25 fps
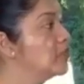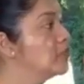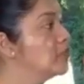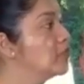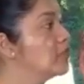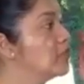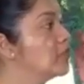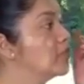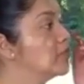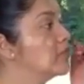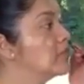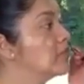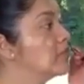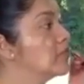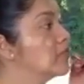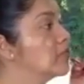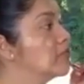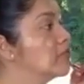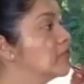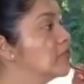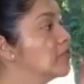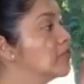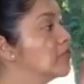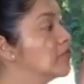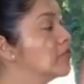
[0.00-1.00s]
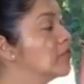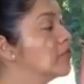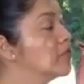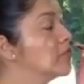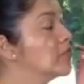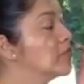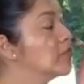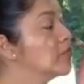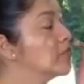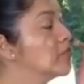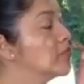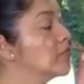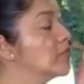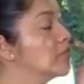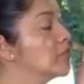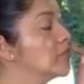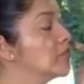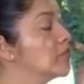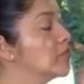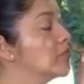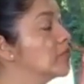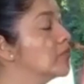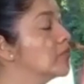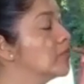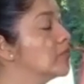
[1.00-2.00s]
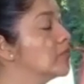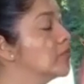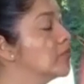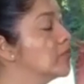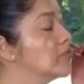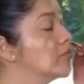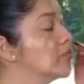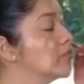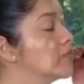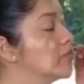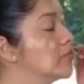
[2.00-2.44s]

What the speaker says: kind of the more natural coverage.